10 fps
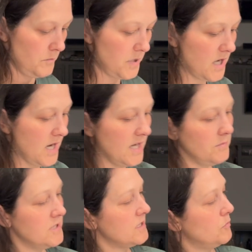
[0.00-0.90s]
But I
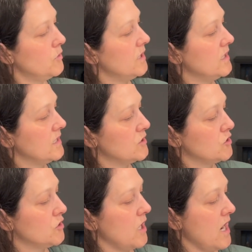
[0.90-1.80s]
am disappointed that
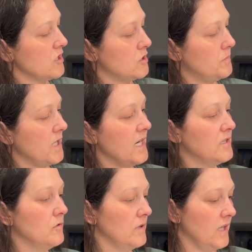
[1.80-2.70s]
scratched, but I
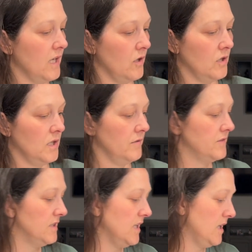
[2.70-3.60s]
don't care enough
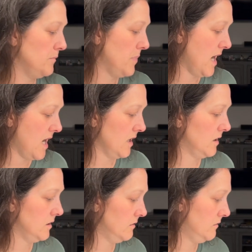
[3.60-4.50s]
to take it back.
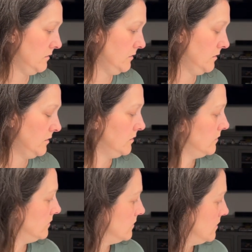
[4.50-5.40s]

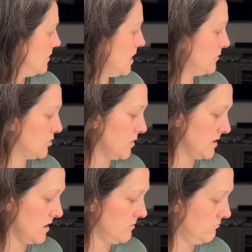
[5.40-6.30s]
How much was
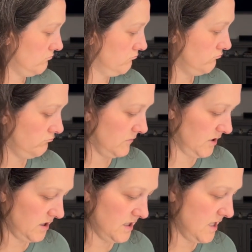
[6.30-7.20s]
it?
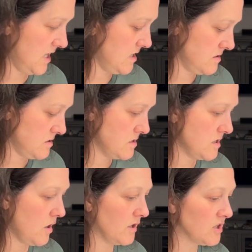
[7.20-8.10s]
Let's see.
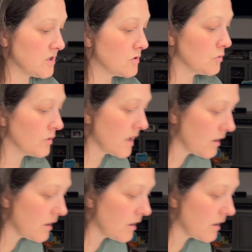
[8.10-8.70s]
Oh, I just tore that